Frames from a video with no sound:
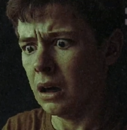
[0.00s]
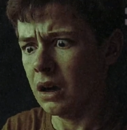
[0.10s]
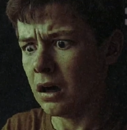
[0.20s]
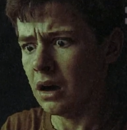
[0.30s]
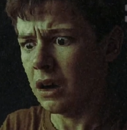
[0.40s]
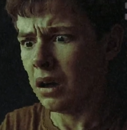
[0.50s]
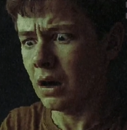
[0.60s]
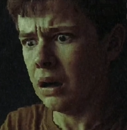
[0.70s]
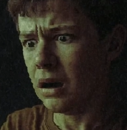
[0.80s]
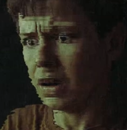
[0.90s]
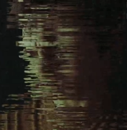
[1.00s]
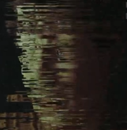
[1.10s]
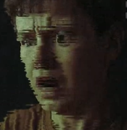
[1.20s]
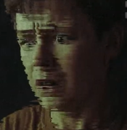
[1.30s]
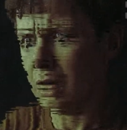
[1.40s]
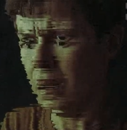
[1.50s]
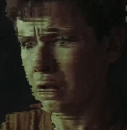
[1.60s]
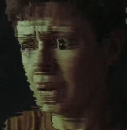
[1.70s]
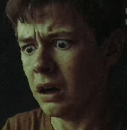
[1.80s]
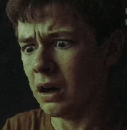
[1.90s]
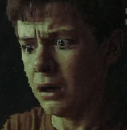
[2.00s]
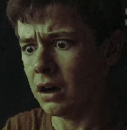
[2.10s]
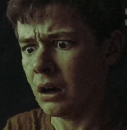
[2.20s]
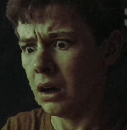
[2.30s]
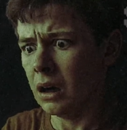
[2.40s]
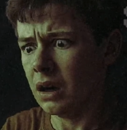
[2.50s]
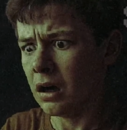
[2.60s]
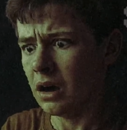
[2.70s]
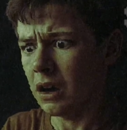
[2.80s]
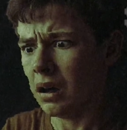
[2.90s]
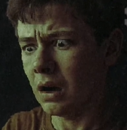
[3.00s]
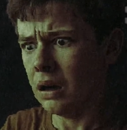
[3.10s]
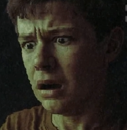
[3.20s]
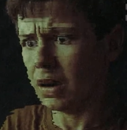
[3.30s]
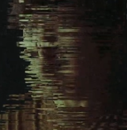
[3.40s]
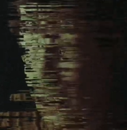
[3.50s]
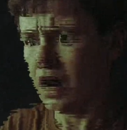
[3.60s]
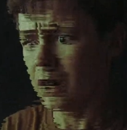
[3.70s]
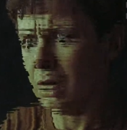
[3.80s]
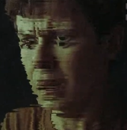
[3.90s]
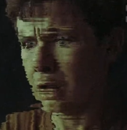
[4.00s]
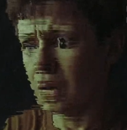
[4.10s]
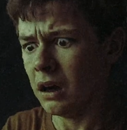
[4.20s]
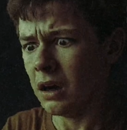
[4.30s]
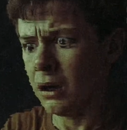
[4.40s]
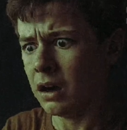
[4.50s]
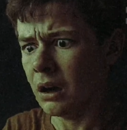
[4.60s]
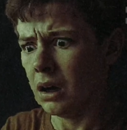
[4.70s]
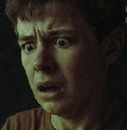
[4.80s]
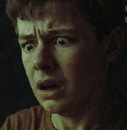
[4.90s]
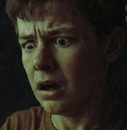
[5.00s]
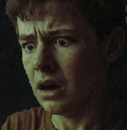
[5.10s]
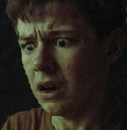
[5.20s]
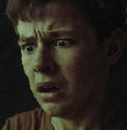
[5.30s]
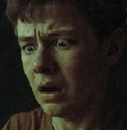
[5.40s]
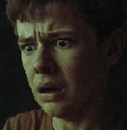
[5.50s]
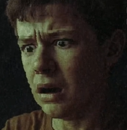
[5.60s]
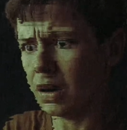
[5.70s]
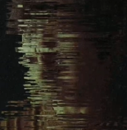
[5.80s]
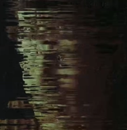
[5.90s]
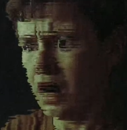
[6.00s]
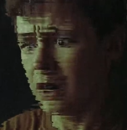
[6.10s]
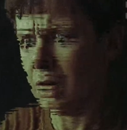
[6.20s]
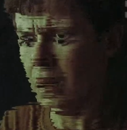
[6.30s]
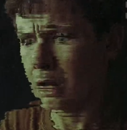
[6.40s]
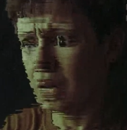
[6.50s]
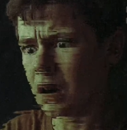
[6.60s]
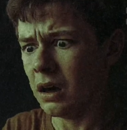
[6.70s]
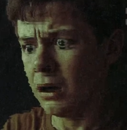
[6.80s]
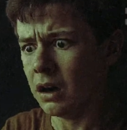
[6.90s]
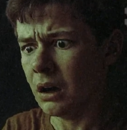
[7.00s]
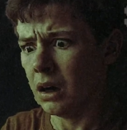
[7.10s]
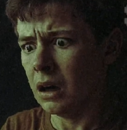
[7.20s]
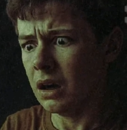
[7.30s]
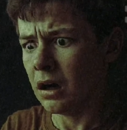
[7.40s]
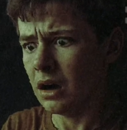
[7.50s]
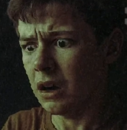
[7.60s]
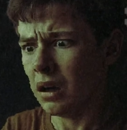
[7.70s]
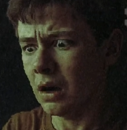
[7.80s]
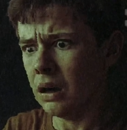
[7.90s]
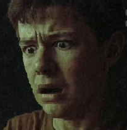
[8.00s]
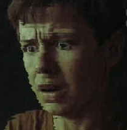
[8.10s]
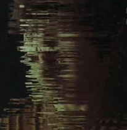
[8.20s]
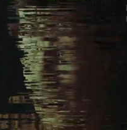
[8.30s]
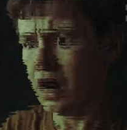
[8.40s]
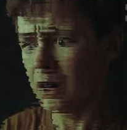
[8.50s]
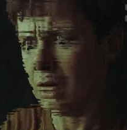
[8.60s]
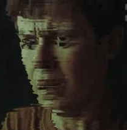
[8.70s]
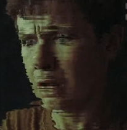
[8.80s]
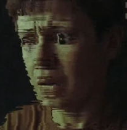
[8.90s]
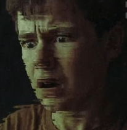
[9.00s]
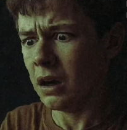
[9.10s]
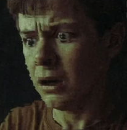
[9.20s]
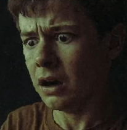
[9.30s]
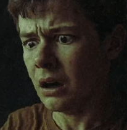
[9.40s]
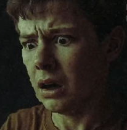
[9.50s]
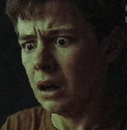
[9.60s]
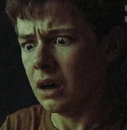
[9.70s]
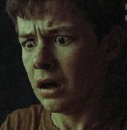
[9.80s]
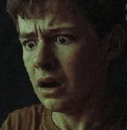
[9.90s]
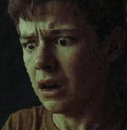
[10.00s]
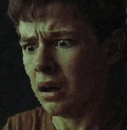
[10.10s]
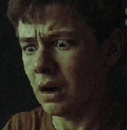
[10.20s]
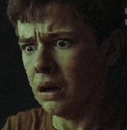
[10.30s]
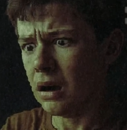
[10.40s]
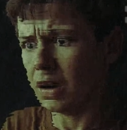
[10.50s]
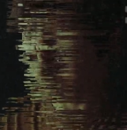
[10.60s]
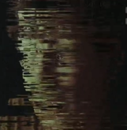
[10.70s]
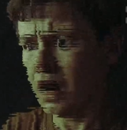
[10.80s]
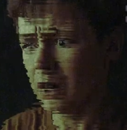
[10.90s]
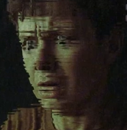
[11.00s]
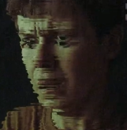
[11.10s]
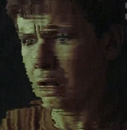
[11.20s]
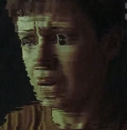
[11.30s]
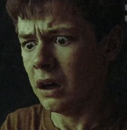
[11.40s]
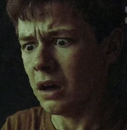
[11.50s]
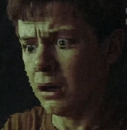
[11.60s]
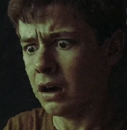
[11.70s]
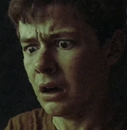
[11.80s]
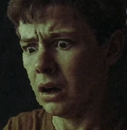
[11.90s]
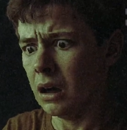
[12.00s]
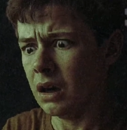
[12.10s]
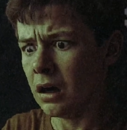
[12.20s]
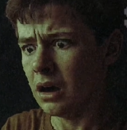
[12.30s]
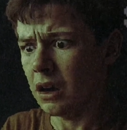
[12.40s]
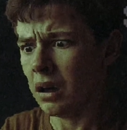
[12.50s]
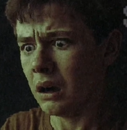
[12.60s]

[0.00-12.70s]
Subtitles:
he wasn't the only one. Every generation, one shows up, always the same face. Then they disappear, always after finding the photo. Caleb's throat went dry. Why does it